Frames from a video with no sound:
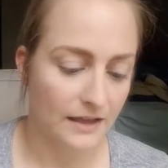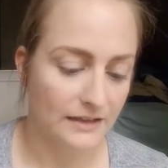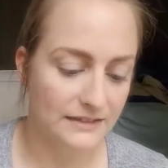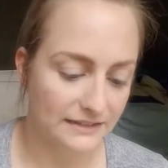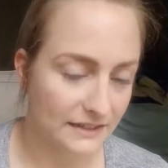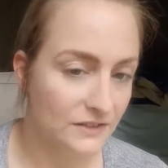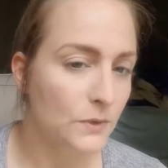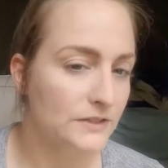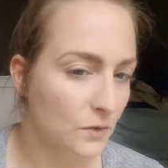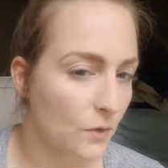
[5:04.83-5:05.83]
because this is
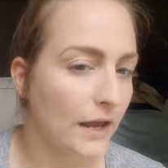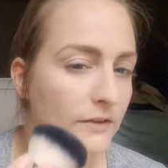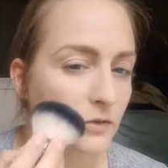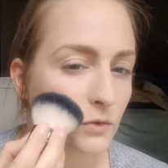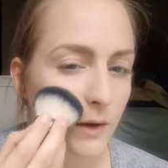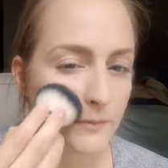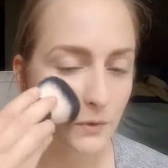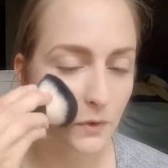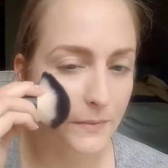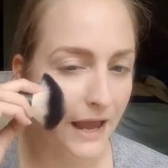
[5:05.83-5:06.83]
what's going to
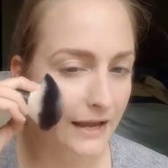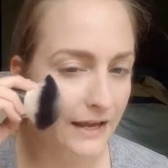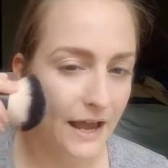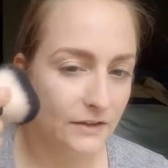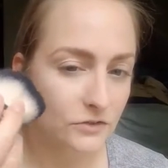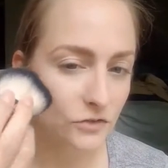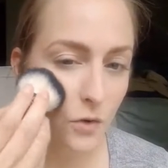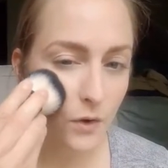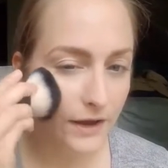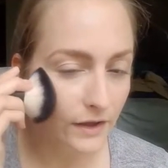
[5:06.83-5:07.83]
absorb any
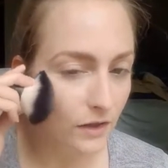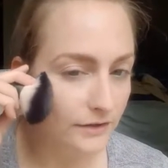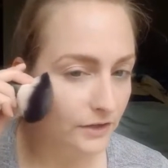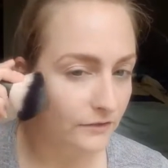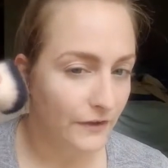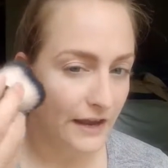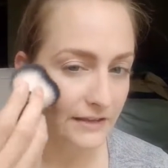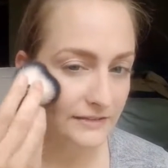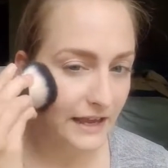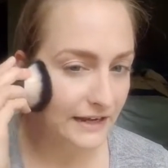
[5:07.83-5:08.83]
extra oil on your face,